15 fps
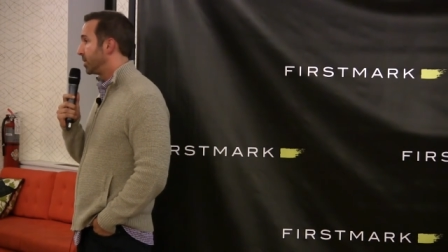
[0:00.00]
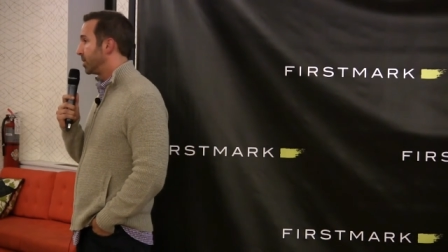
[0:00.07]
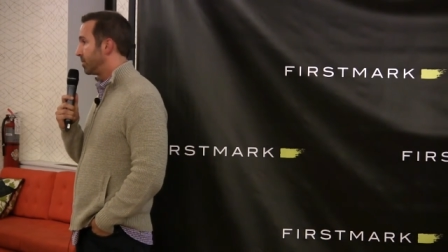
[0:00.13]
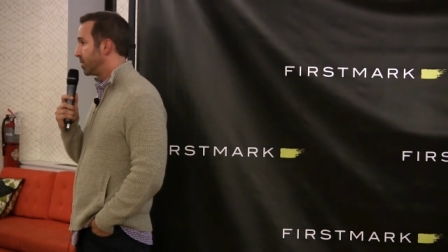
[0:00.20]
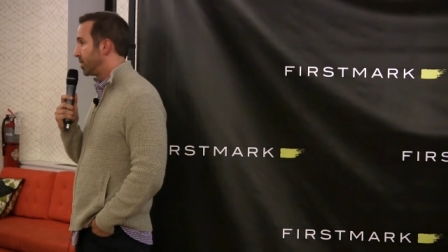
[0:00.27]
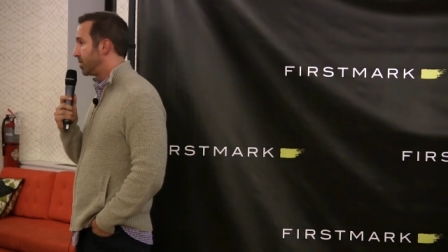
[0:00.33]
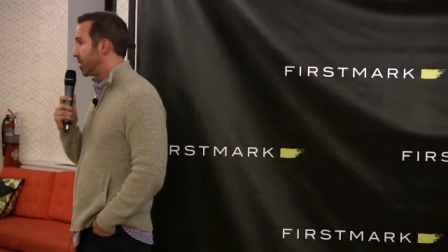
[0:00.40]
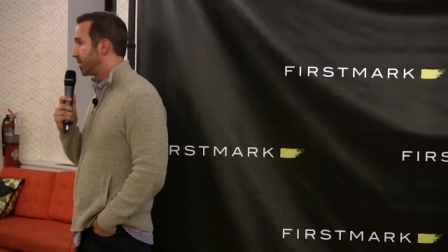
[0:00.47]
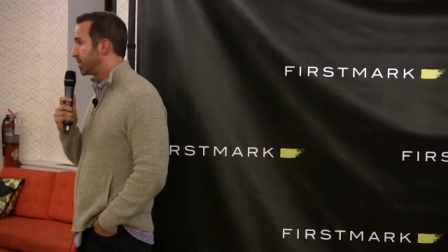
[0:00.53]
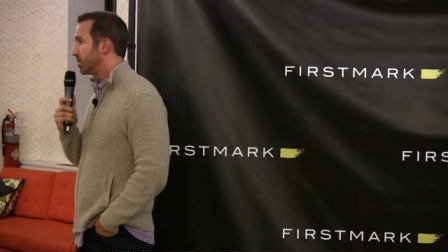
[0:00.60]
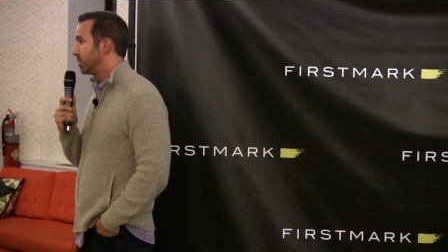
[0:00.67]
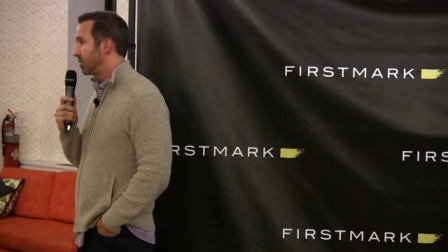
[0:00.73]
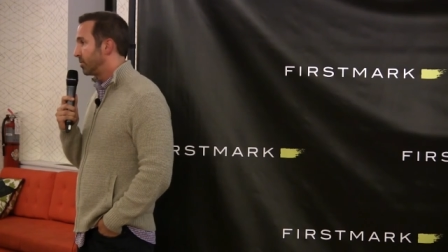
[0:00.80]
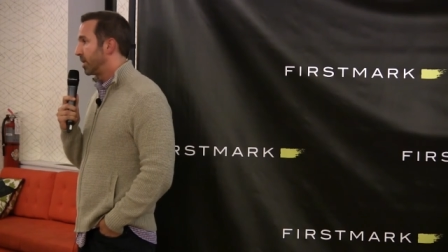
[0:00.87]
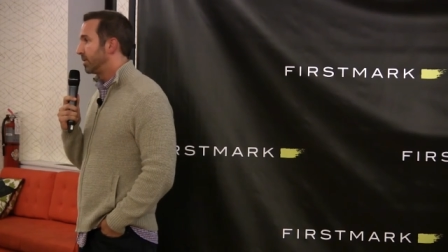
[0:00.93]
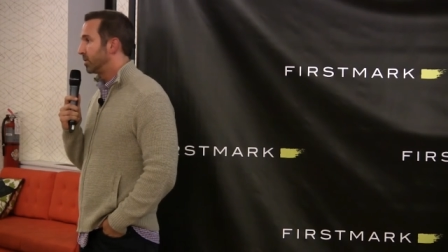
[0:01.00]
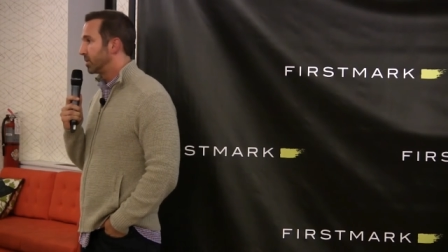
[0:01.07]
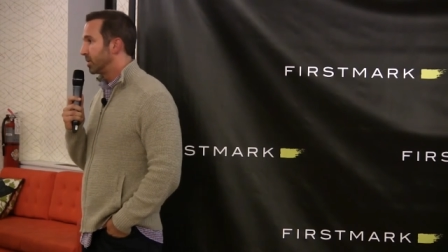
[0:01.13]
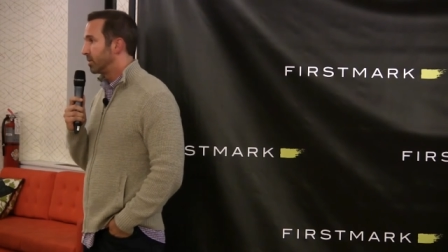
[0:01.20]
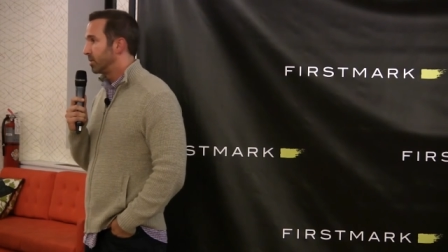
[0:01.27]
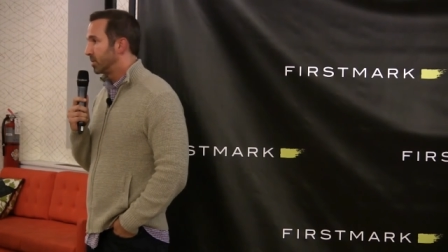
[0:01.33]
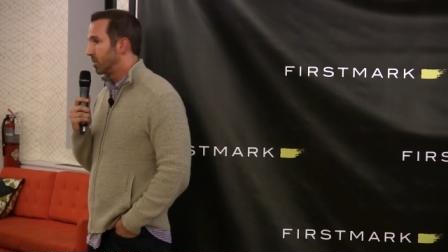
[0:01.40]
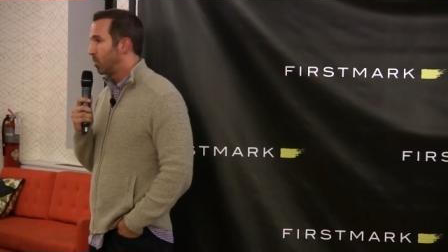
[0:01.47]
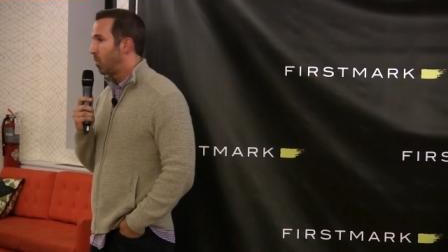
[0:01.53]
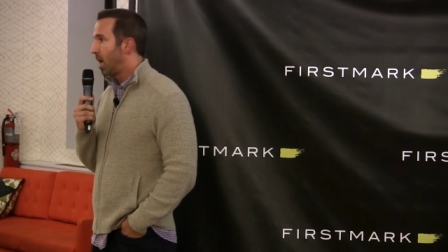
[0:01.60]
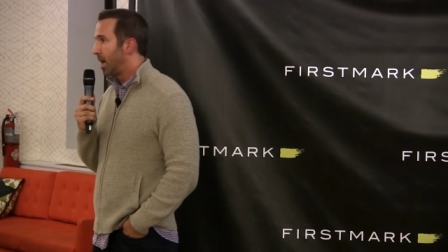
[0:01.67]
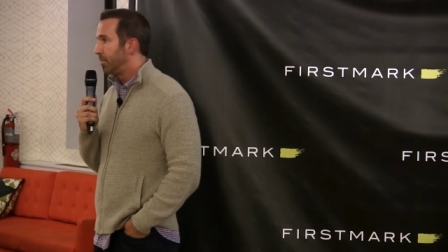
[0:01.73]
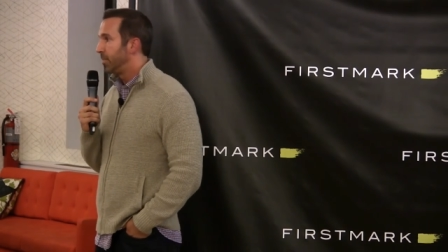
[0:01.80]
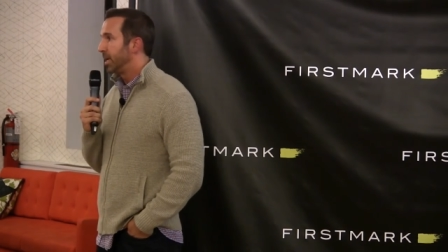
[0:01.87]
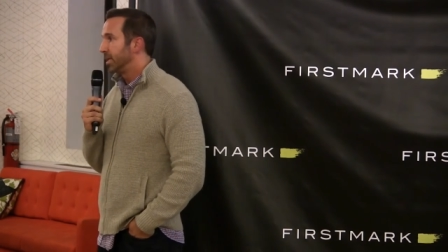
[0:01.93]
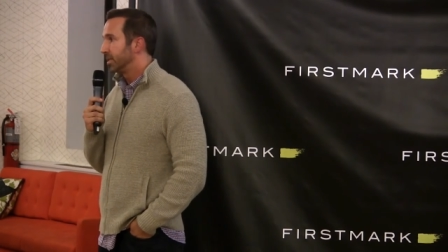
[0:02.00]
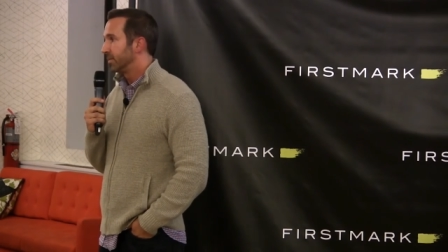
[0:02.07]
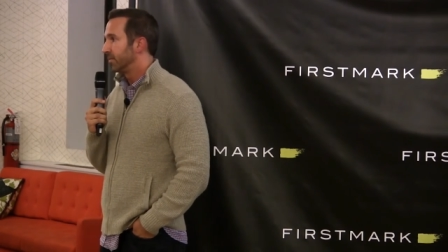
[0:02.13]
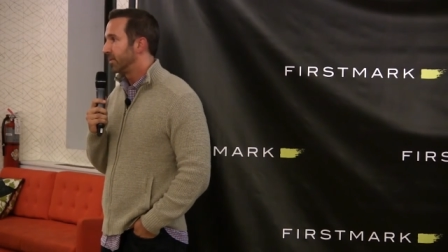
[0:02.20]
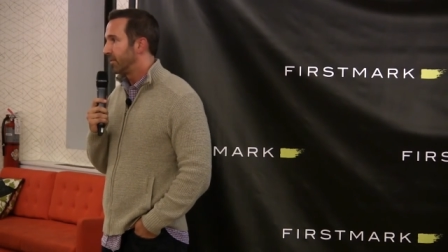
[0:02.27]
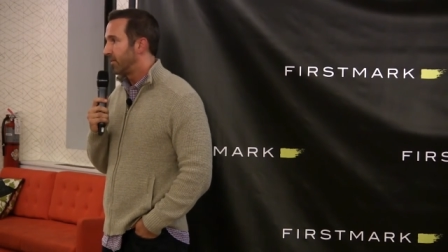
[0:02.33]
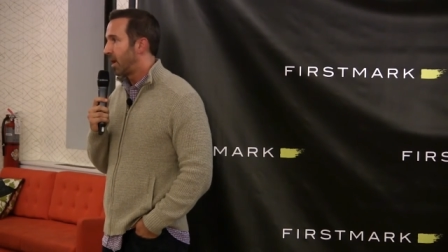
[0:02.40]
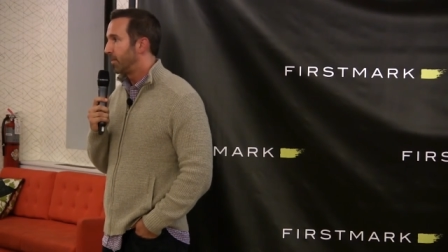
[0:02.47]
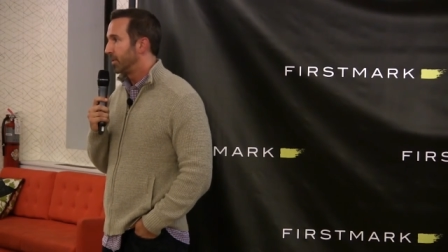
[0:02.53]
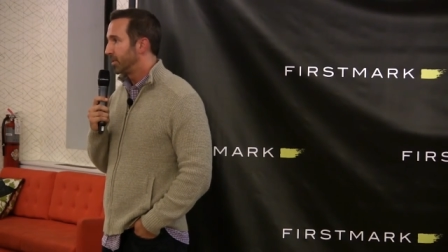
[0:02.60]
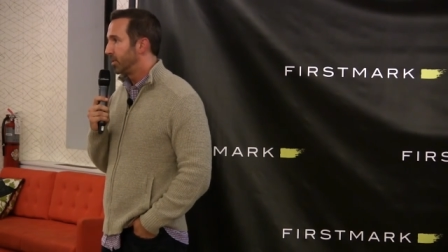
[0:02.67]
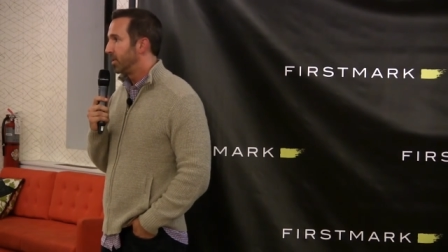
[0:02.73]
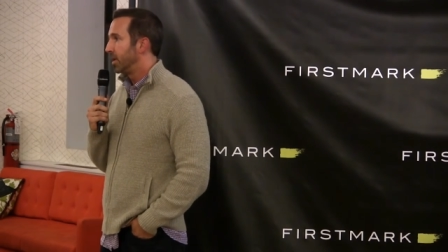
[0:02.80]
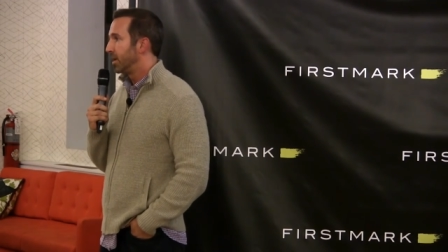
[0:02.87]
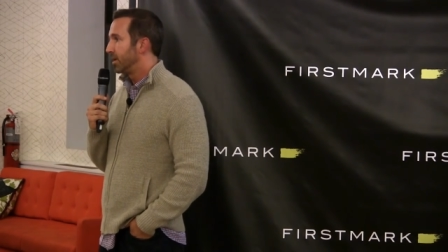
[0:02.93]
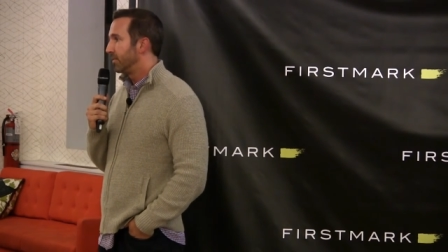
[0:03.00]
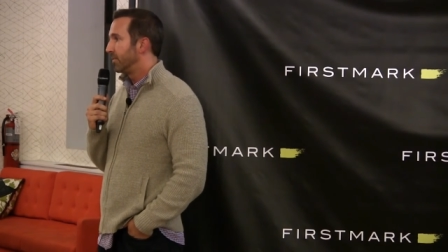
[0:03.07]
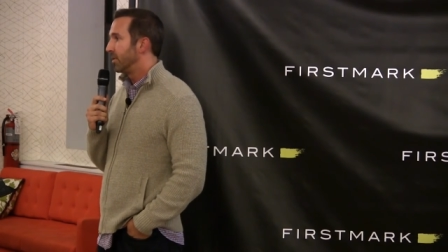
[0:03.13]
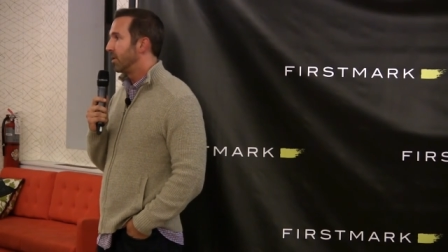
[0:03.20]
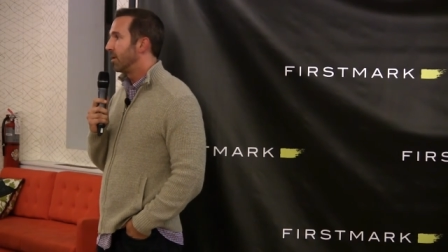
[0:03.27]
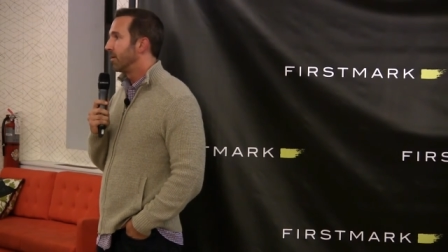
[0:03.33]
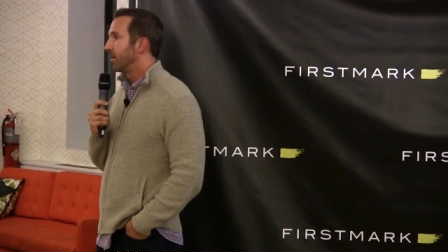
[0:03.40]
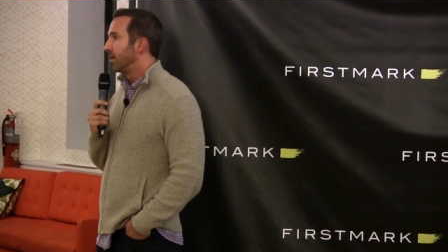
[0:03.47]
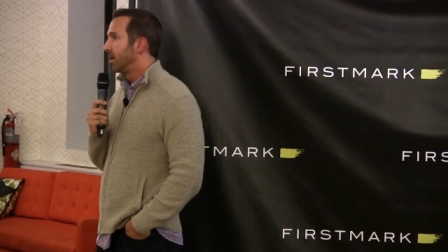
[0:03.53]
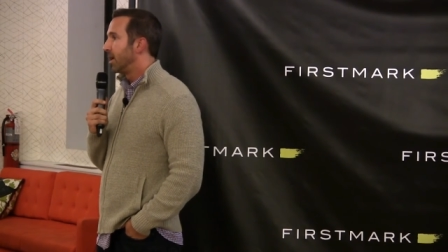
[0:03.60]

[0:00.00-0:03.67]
But, you, but you're absolutely right. There's a there's a wide base of, of, opportunity in VR.